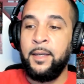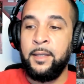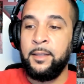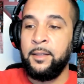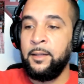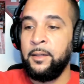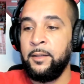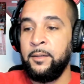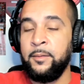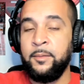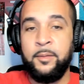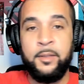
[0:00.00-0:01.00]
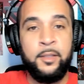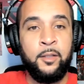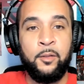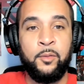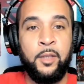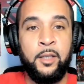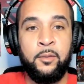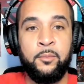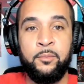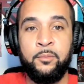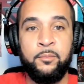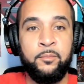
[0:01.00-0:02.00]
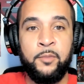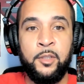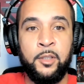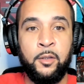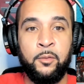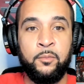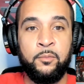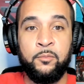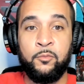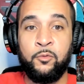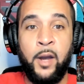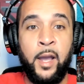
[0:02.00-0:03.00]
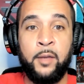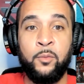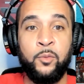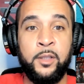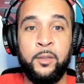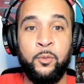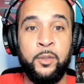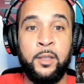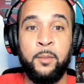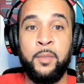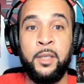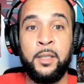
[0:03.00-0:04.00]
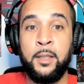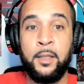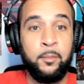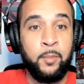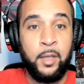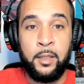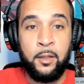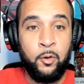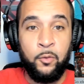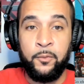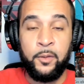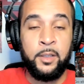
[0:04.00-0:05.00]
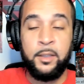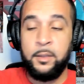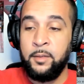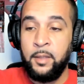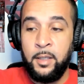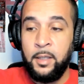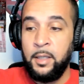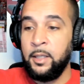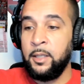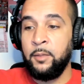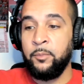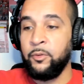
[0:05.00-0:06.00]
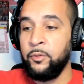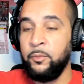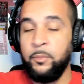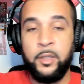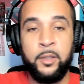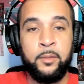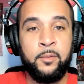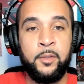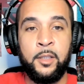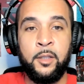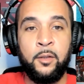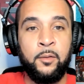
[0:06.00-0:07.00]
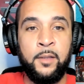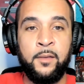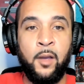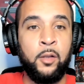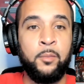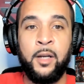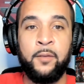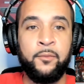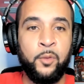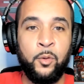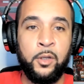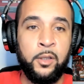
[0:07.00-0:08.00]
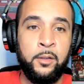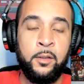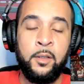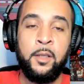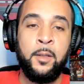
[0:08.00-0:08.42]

and they'll ride with their big gun man, and hopefully he come through. But it's all about Florida.